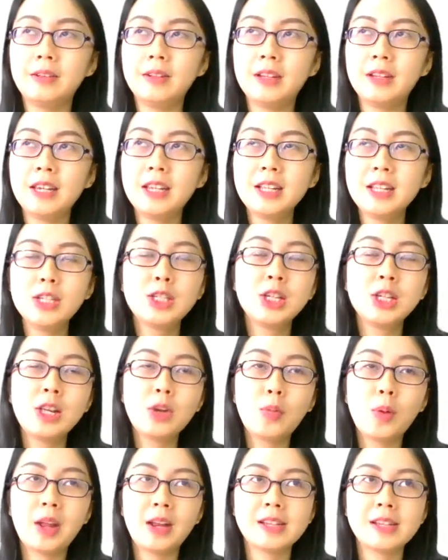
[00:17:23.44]
Initially,
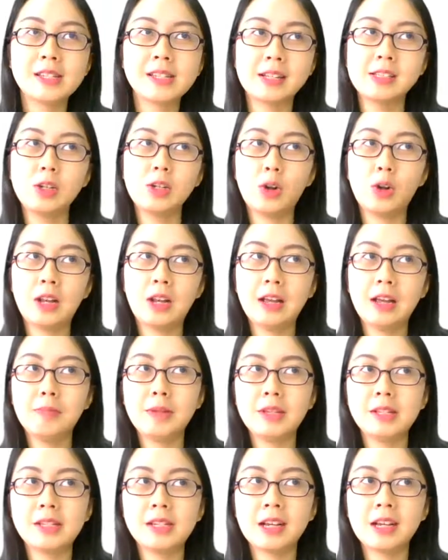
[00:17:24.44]
when I started online
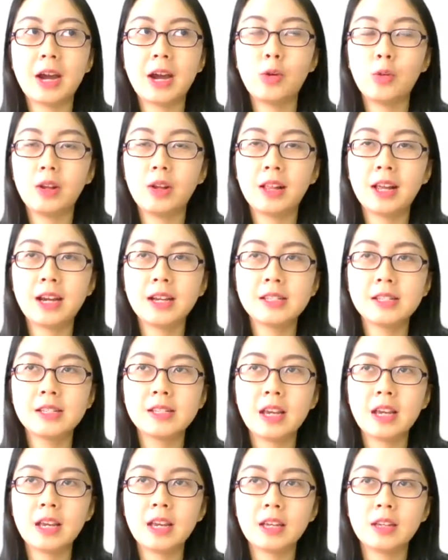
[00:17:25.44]
meeting, I realized,
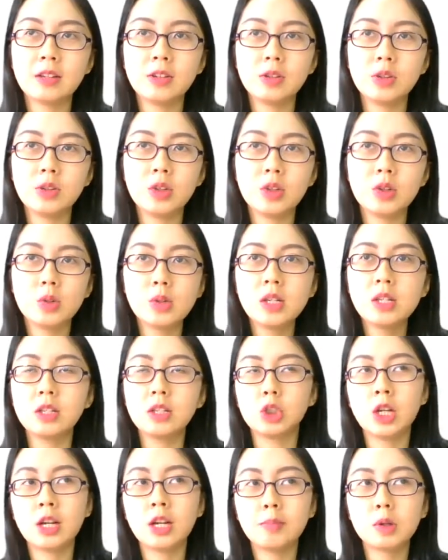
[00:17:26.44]
hey, using the
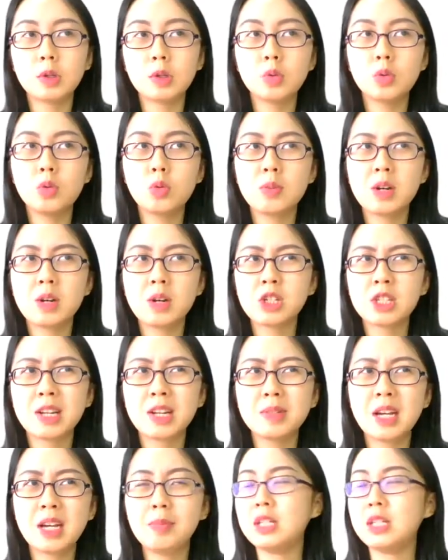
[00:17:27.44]
chat box too much
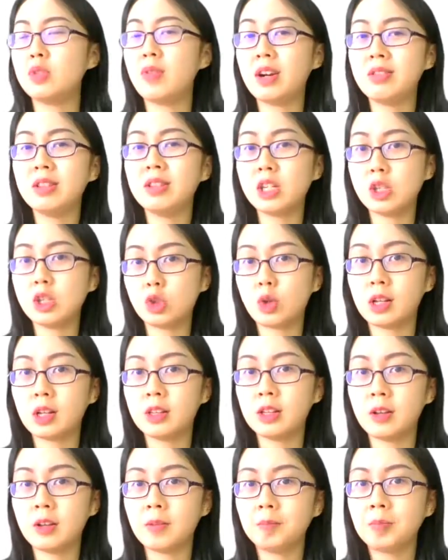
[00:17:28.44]
sometimes is very
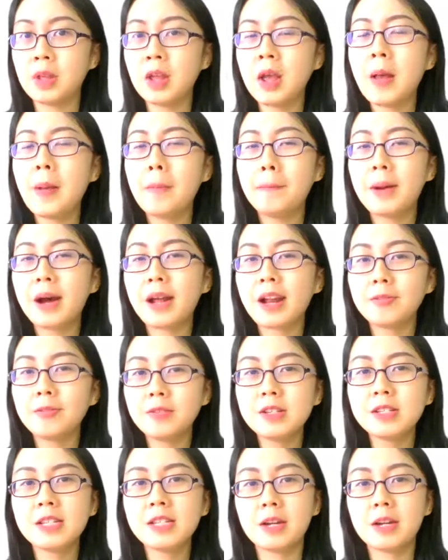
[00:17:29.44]
distracting. But
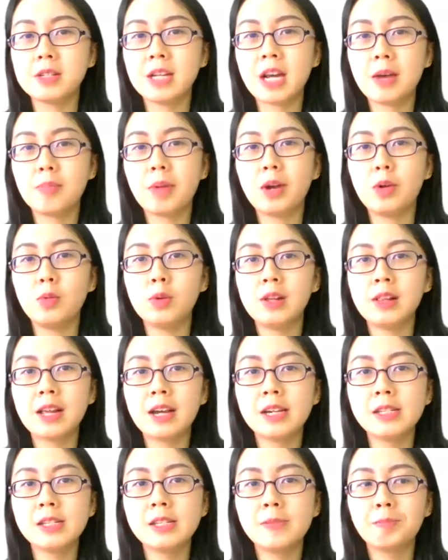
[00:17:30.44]
after some time, I
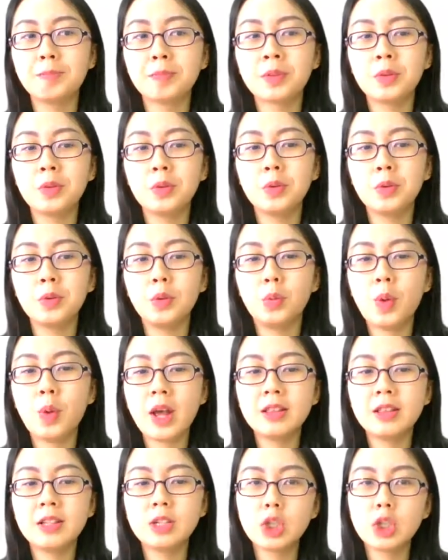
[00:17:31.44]
realized
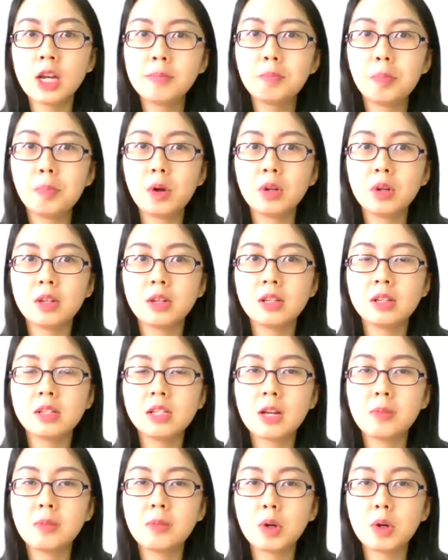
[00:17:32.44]
when the chat
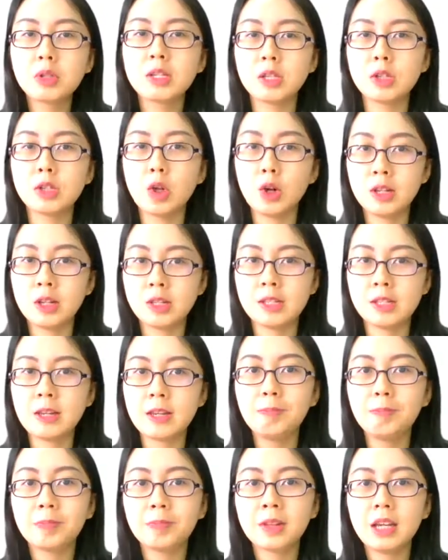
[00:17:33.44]
box is
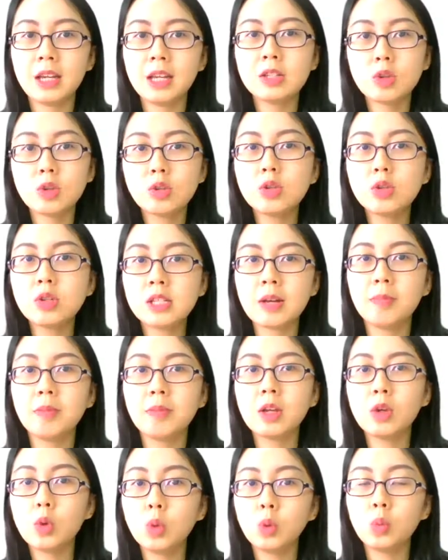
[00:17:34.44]
noisy, it's also
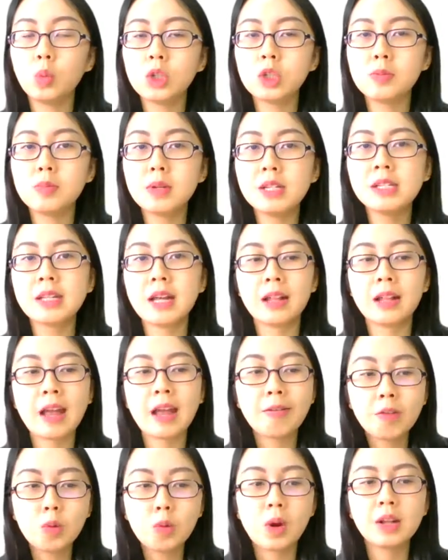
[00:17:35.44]
something good, which means that
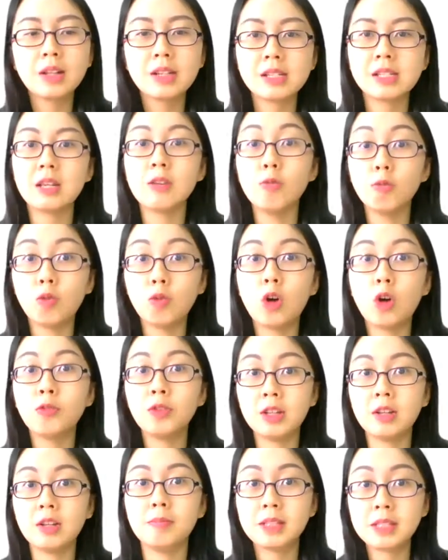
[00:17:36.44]
everyone is involved
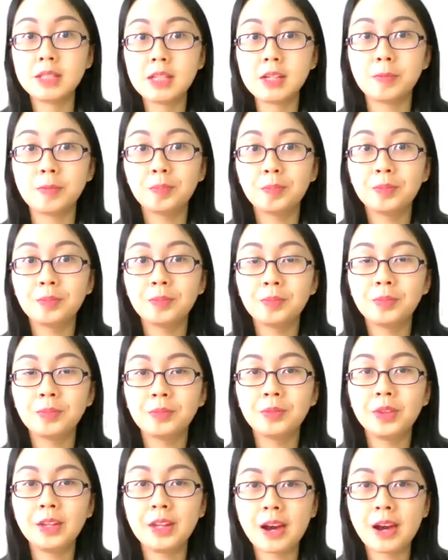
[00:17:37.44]
in the meeting.
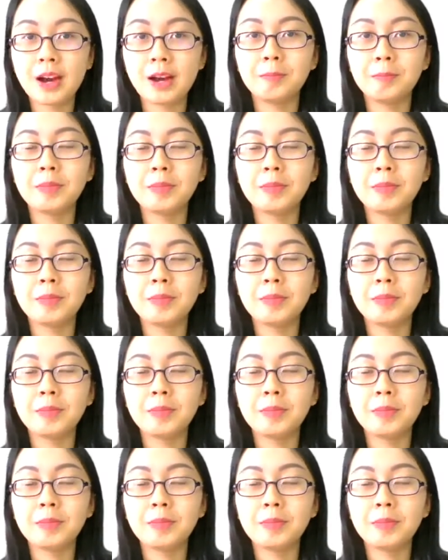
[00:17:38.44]
Yeah,